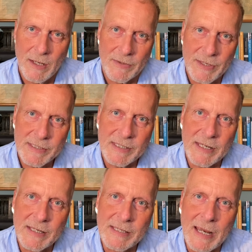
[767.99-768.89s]
This
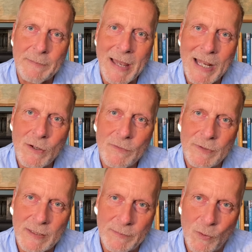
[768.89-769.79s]
is a
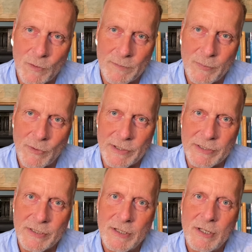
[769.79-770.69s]
powerfully important point